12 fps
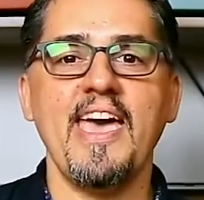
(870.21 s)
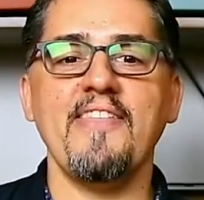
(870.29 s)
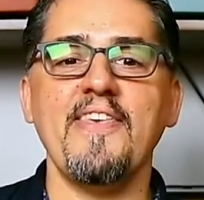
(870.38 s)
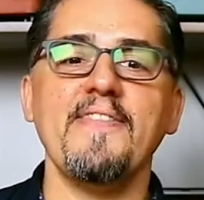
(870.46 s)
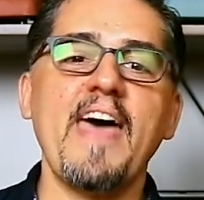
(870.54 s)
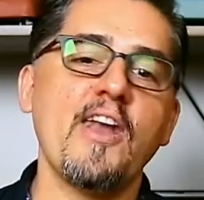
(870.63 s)

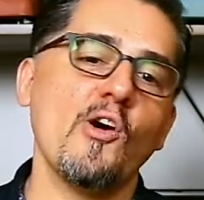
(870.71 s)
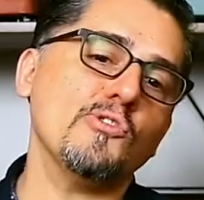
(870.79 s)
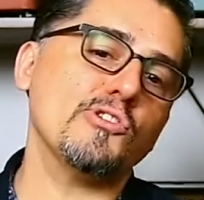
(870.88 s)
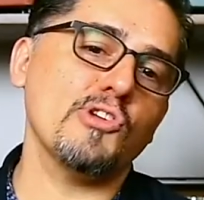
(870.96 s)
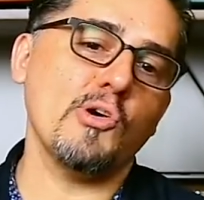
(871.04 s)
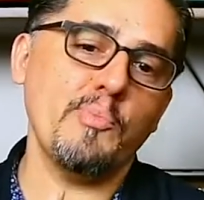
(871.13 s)
And then that
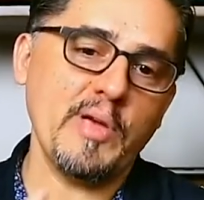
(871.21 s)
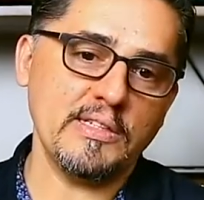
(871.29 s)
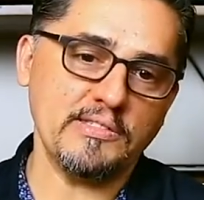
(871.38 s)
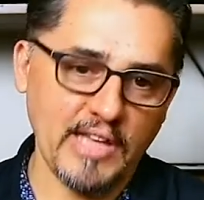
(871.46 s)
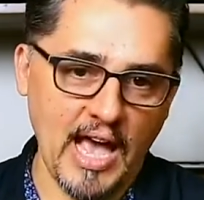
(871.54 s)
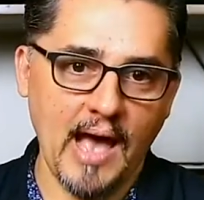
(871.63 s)
also
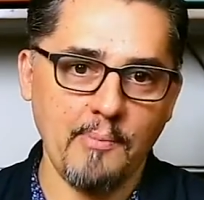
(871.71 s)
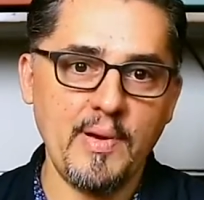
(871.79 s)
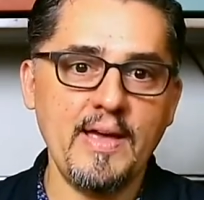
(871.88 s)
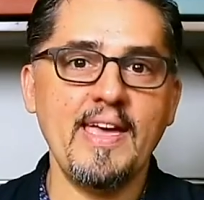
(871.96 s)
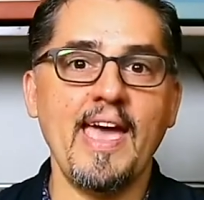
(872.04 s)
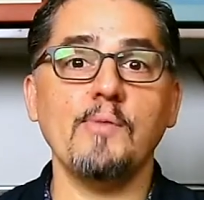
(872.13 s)
builds
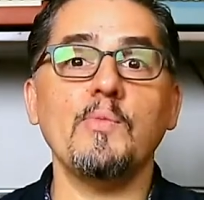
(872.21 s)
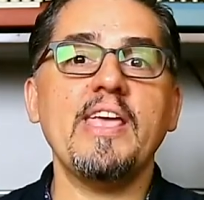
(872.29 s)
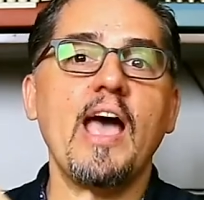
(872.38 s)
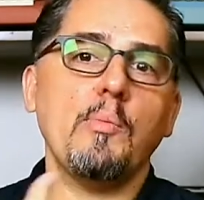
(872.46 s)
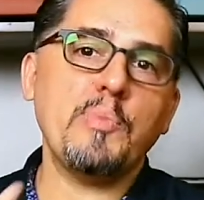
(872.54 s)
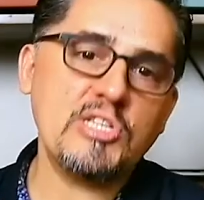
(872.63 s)
up and we
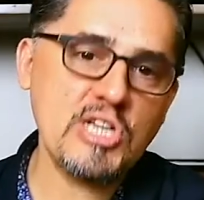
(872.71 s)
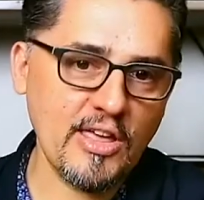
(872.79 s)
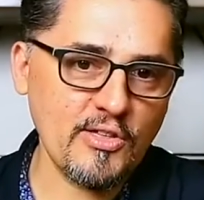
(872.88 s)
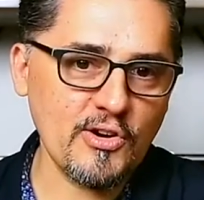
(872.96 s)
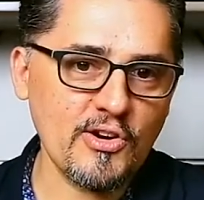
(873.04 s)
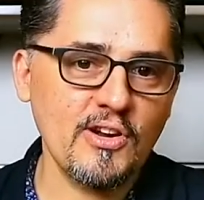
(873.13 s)
help each
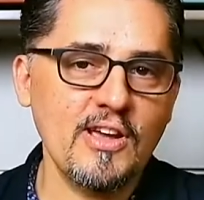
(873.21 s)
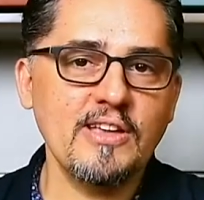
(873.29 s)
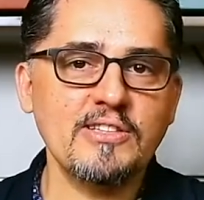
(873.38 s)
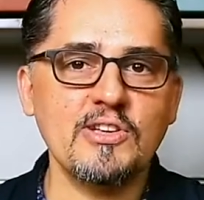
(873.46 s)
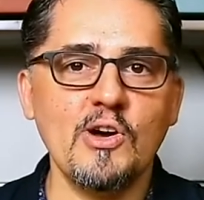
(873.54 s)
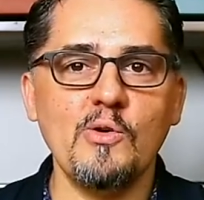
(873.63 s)
other.
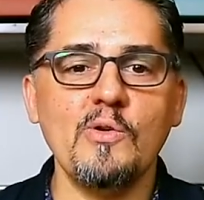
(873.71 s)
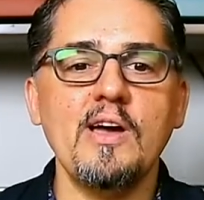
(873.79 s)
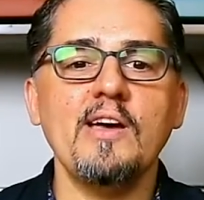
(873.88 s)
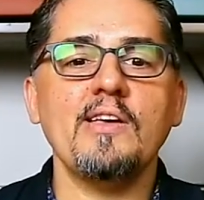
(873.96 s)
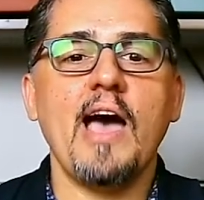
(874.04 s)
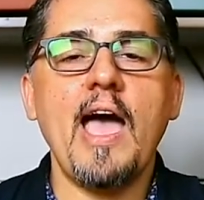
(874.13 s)
So
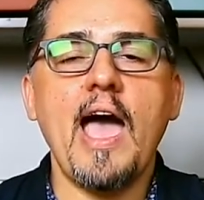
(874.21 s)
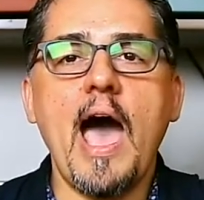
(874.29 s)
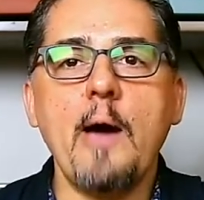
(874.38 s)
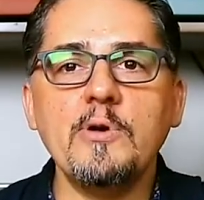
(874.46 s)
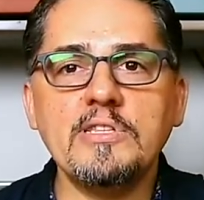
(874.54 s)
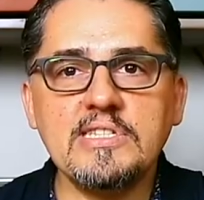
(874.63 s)

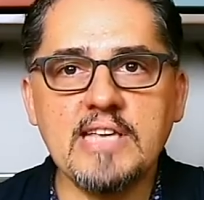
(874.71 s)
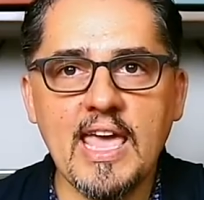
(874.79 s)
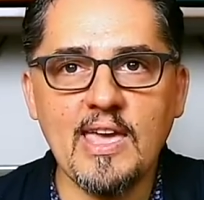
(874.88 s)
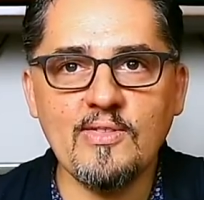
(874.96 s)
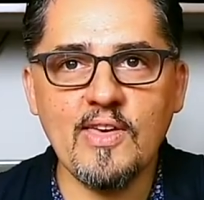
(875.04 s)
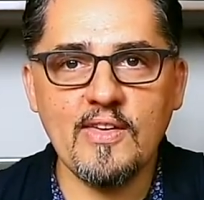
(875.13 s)
I would
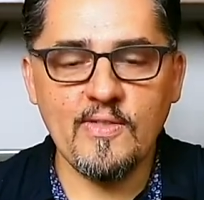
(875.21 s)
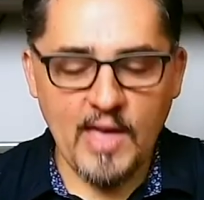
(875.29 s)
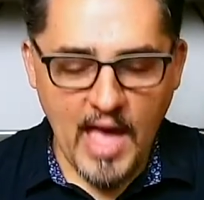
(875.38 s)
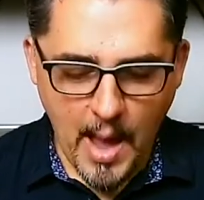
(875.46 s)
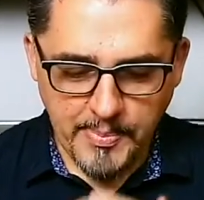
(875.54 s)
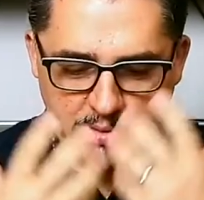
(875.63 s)
say that the
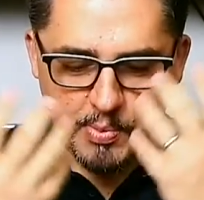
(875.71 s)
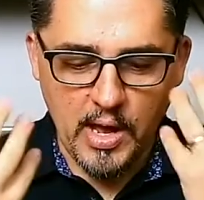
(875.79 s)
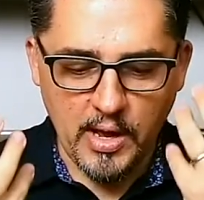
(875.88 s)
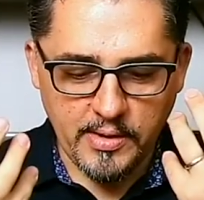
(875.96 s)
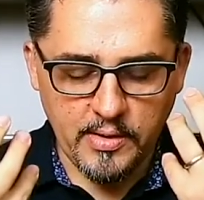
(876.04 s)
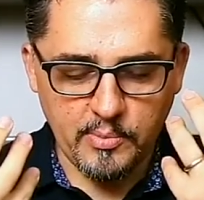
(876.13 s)

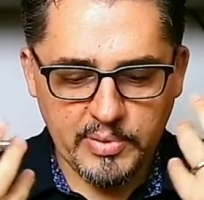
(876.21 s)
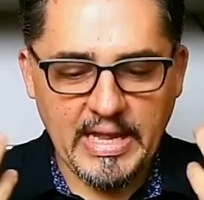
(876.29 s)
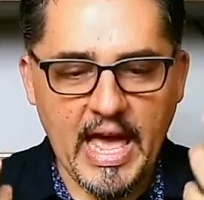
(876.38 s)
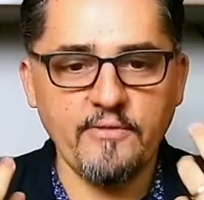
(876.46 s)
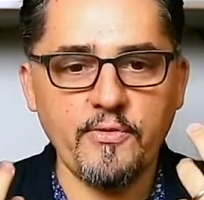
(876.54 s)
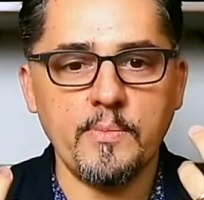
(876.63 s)
HubSpot
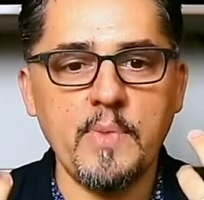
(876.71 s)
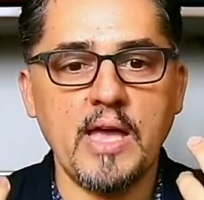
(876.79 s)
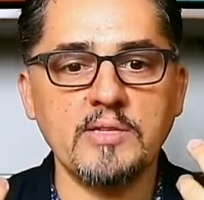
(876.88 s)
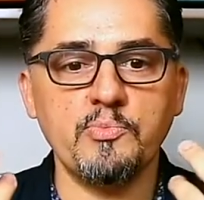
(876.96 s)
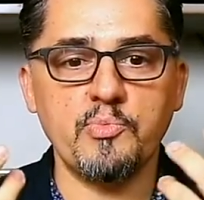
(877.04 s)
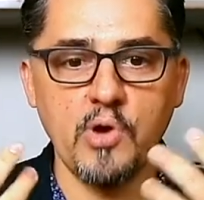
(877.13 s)
platform
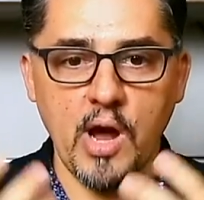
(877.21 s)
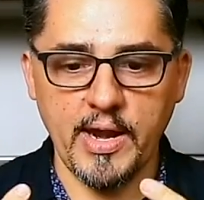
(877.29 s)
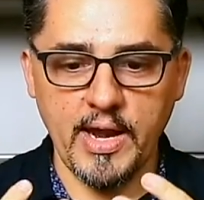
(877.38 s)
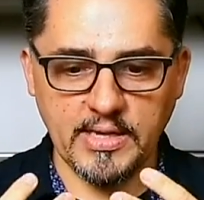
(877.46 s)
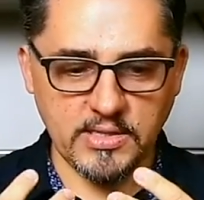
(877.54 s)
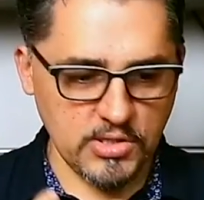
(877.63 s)
has
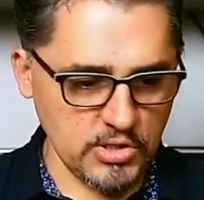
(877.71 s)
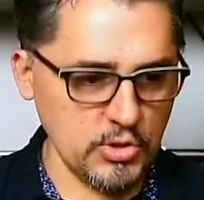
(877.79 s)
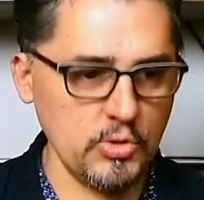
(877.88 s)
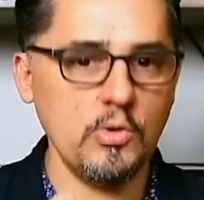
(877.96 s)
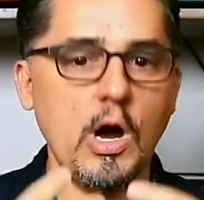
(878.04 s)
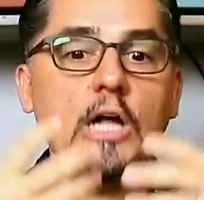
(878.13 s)
brought us
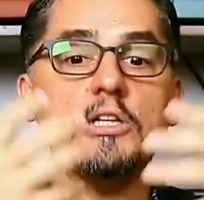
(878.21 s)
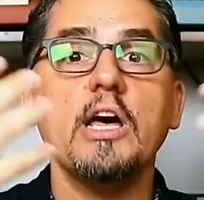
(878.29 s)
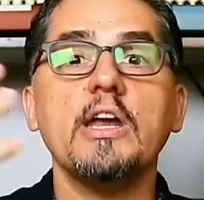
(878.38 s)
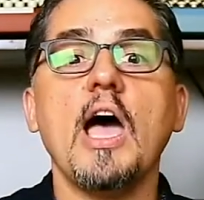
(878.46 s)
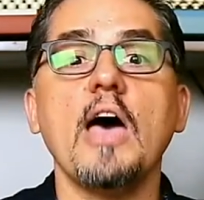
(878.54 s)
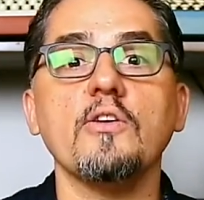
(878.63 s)
to a
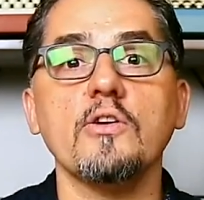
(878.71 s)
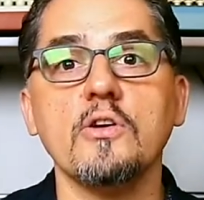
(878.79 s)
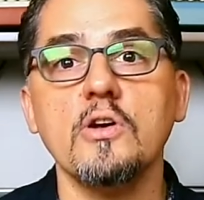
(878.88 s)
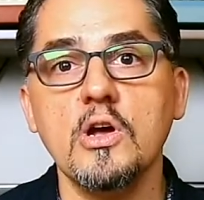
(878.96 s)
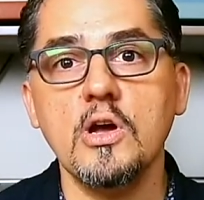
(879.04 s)
lot of other